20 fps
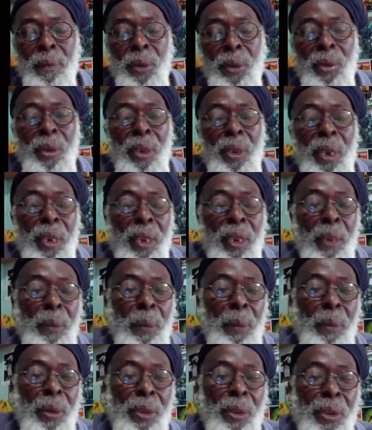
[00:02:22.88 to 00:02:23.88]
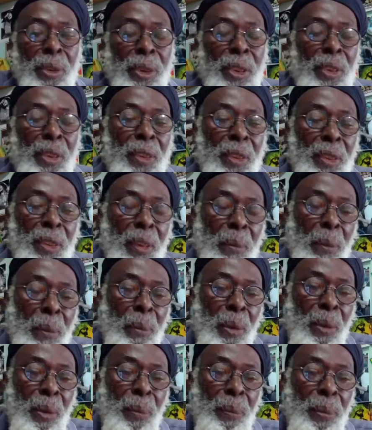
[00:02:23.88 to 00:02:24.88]
born God and me born Jesus and me
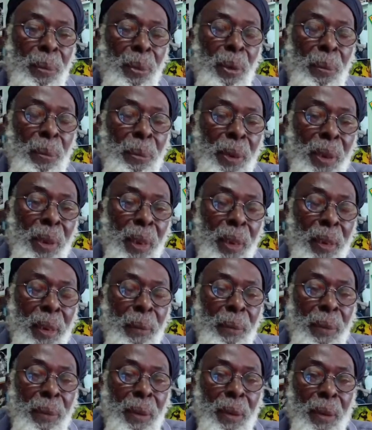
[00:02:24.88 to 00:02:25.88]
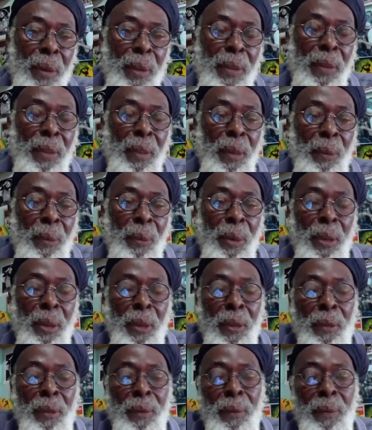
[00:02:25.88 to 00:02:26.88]
born Pope and all them things the same way.